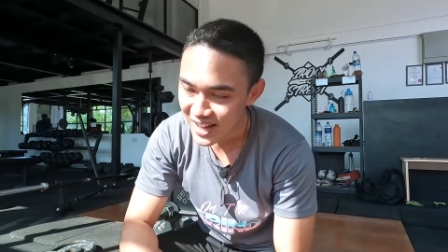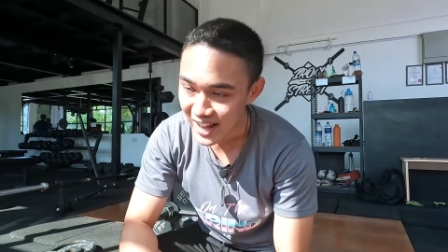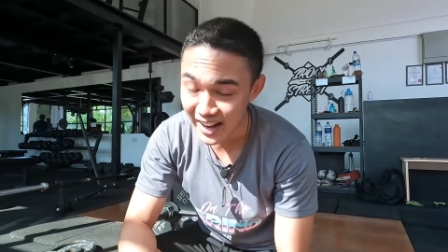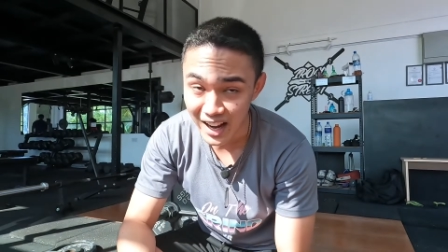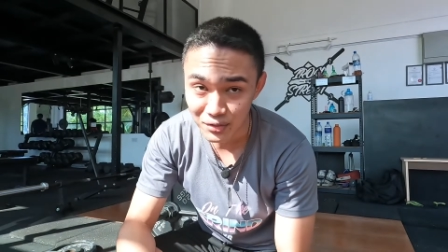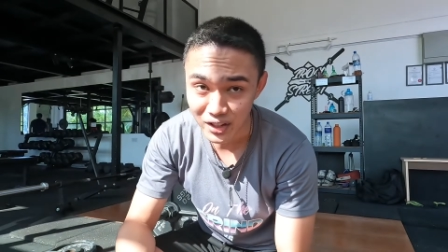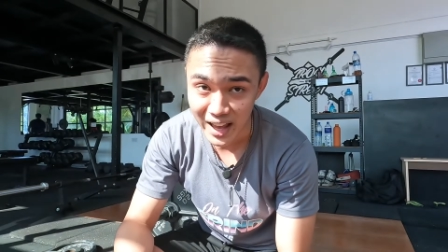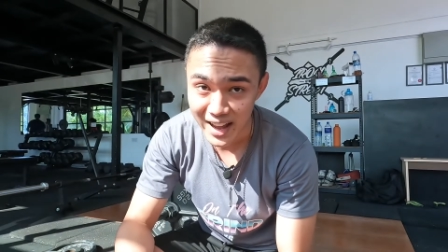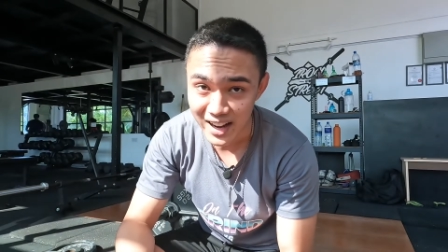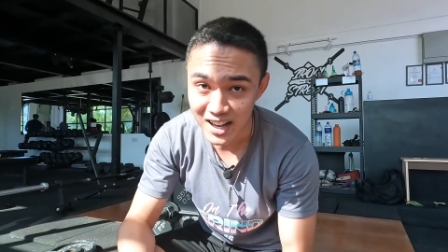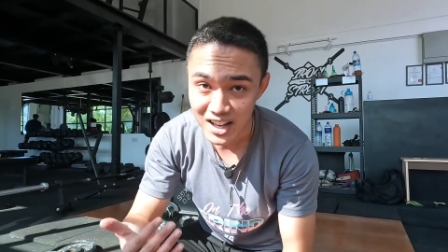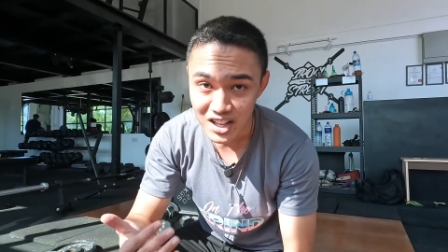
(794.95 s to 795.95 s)
And after that,
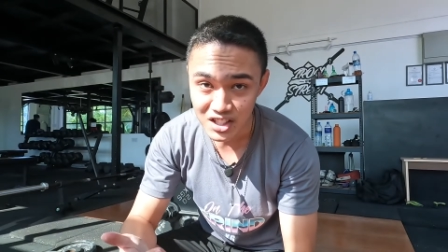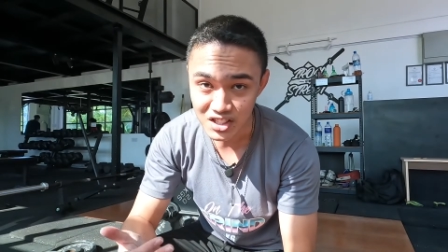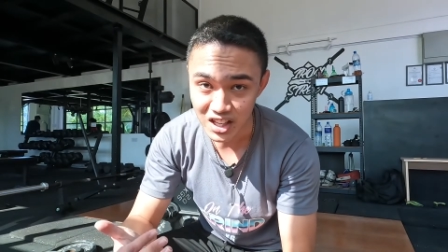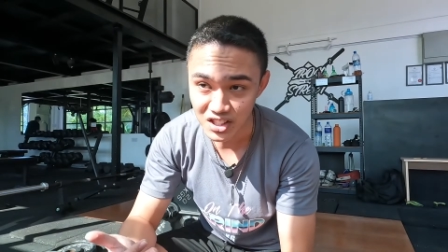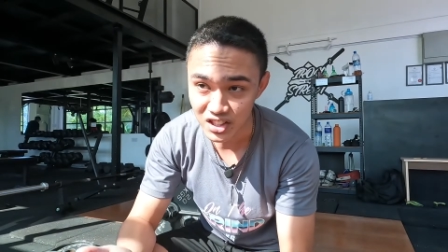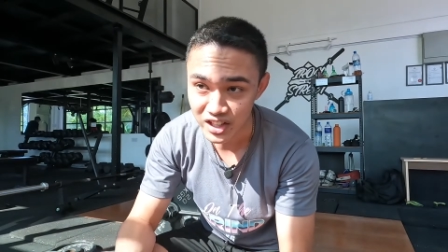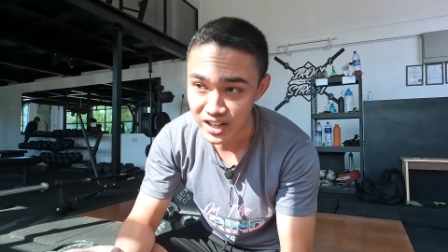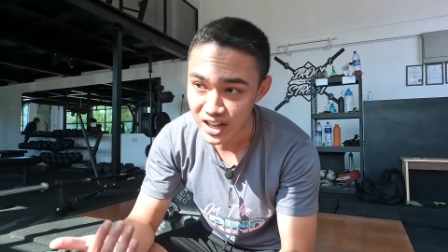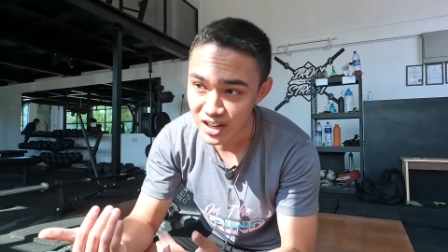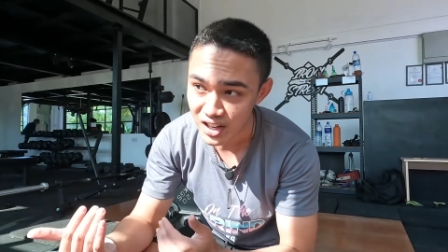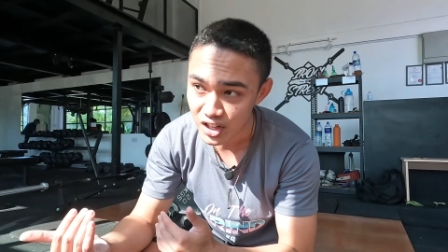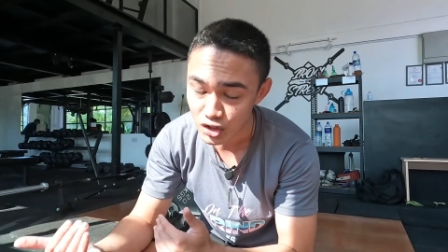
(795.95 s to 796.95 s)
session
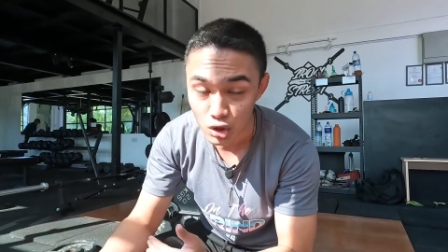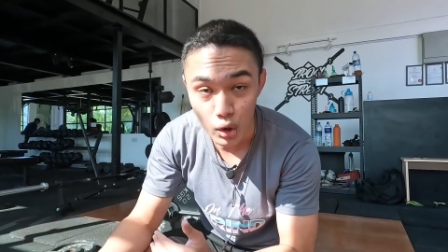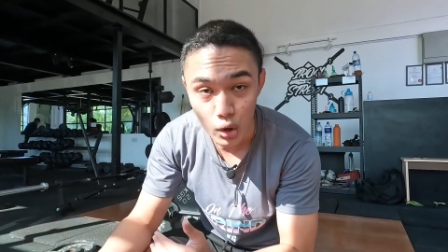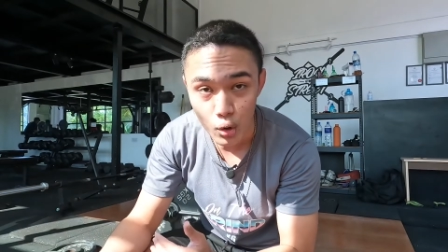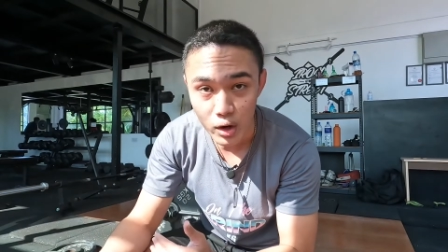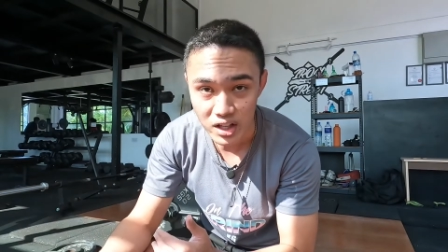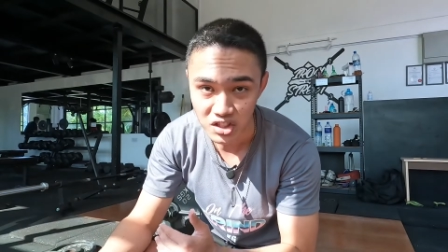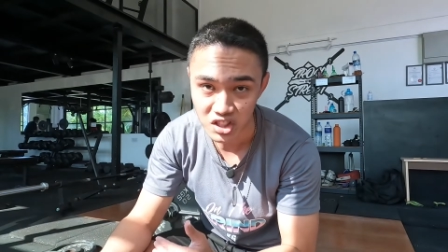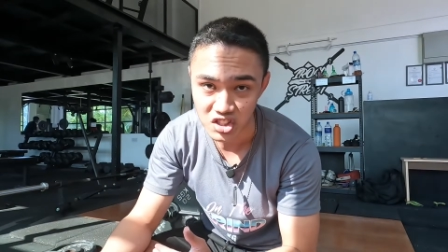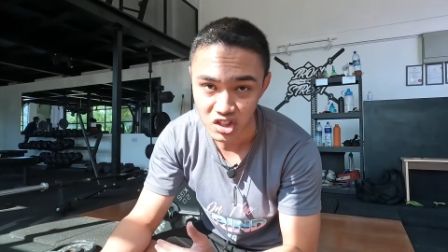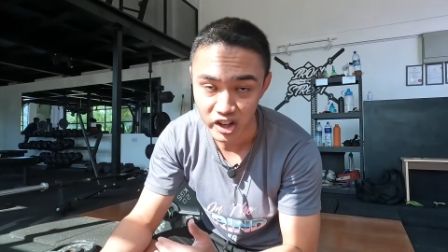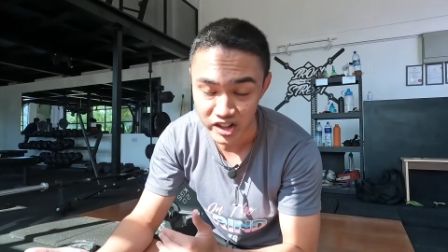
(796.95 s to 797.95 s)
two is gonna
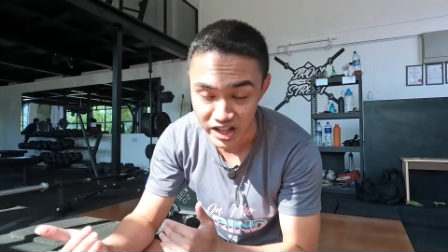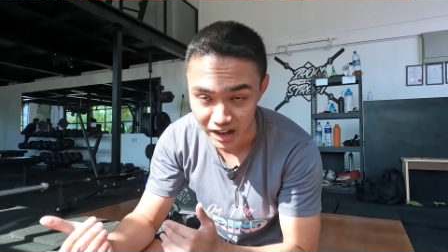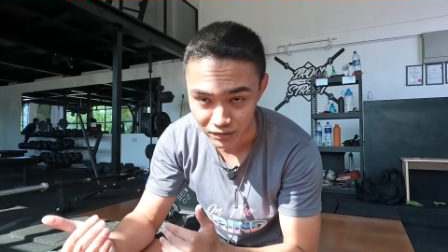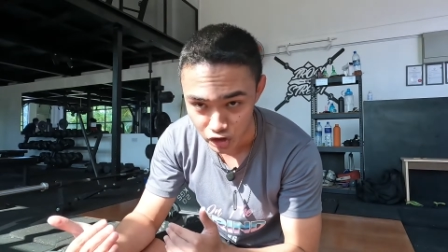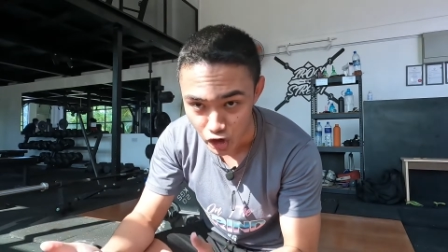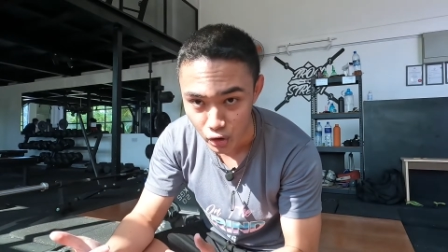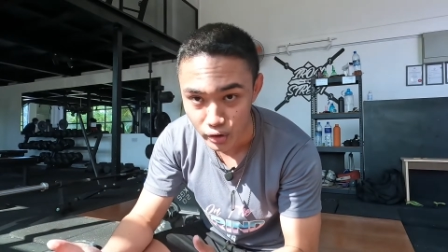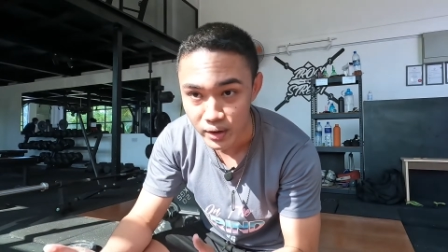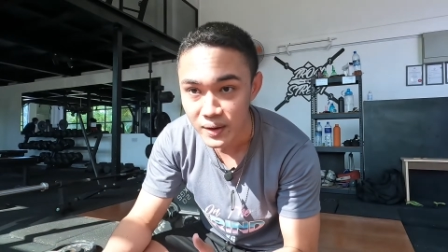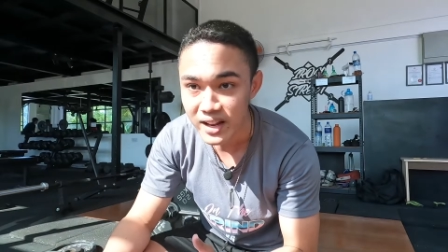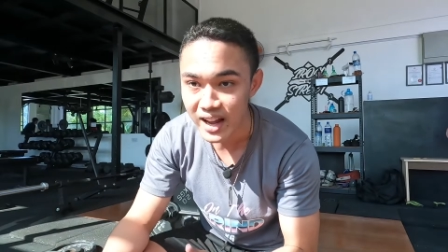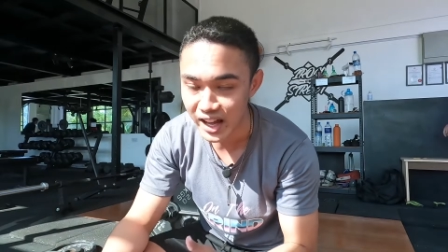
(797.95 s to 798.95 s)
start in the afternoon
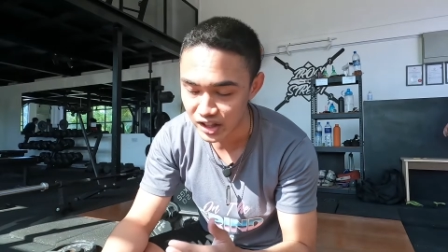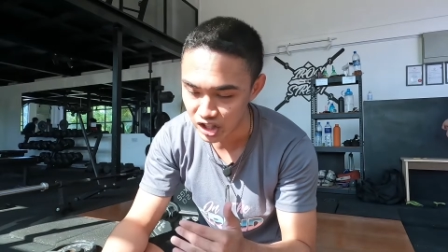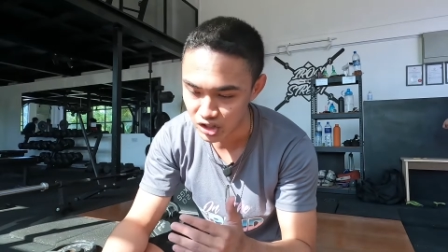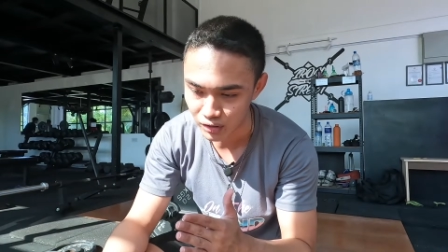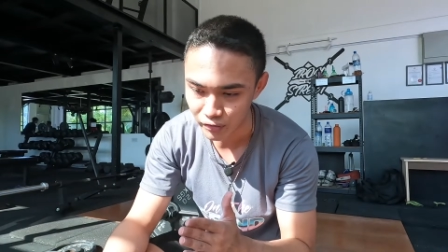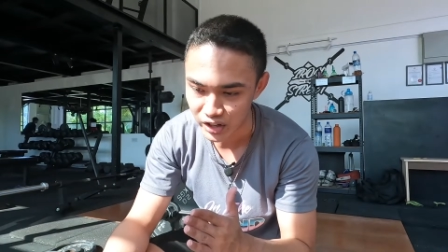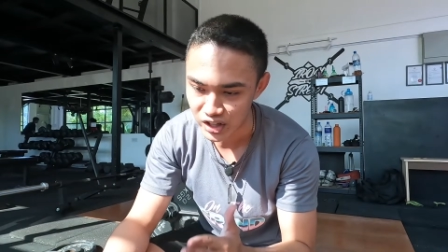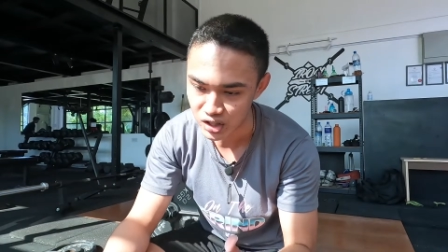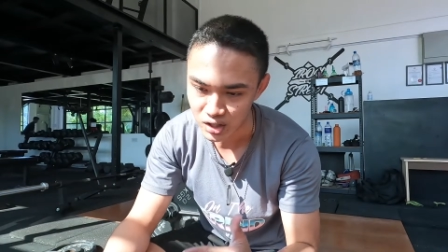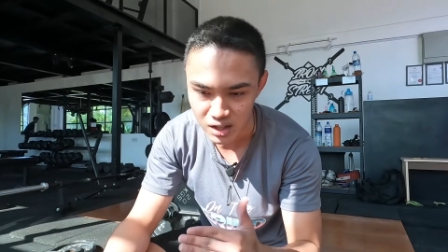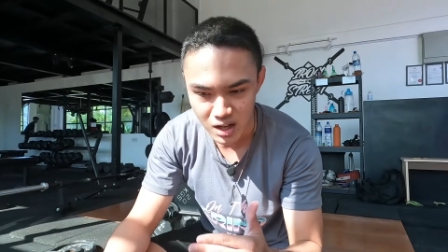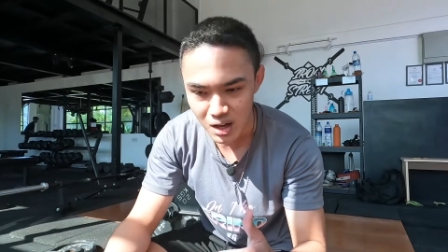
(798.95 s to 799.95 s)
and they should finish
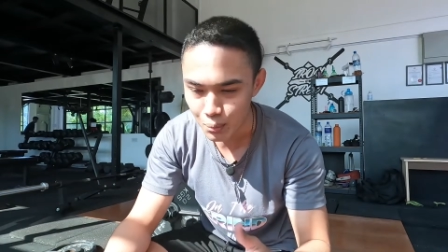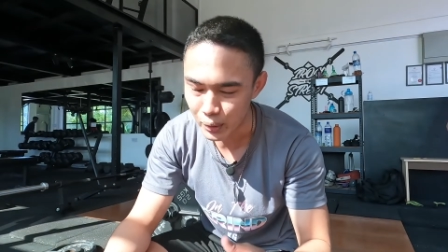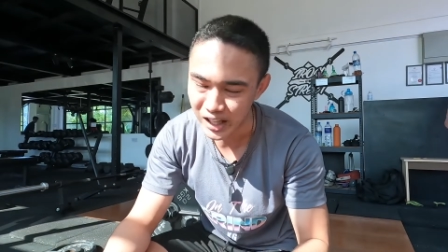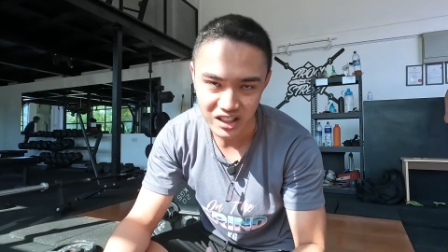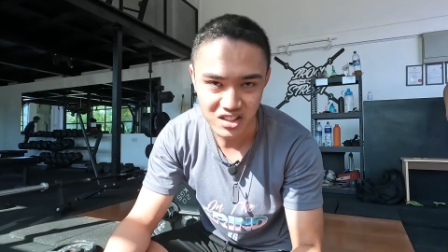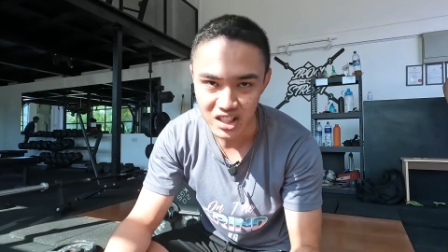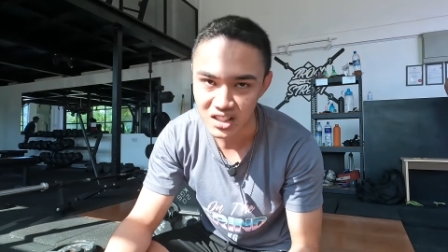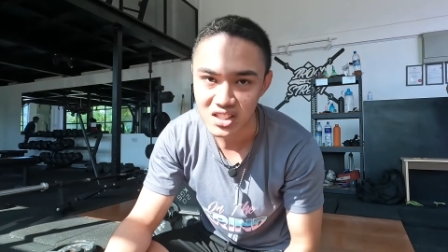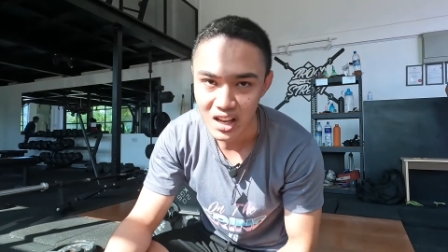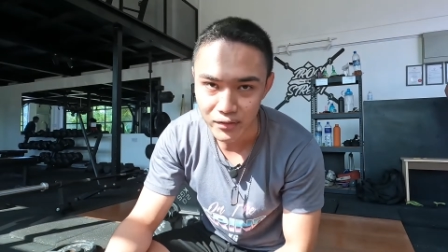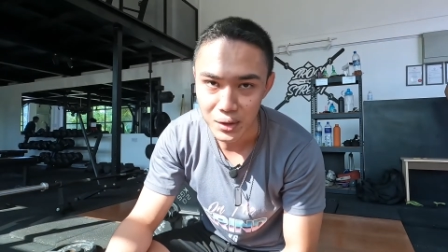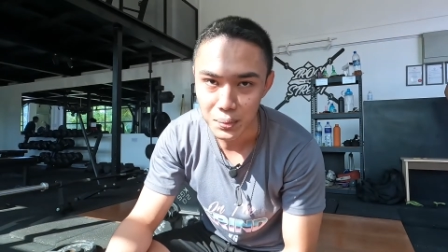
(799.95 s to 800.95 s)
by like 6,
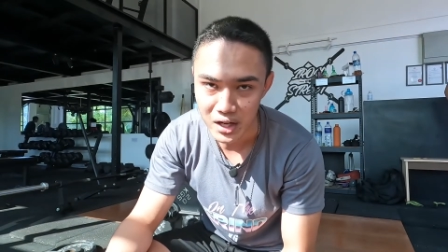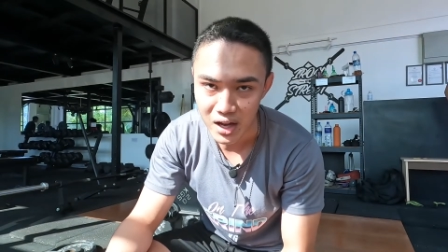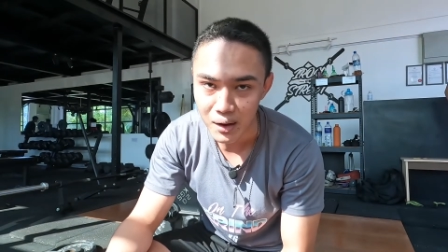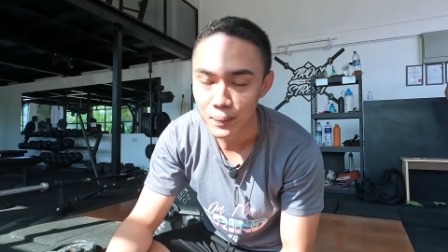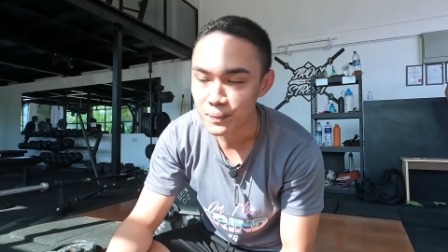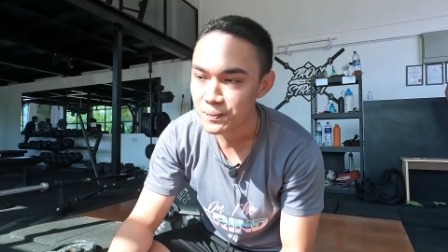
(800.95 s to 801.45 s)
7 p.m.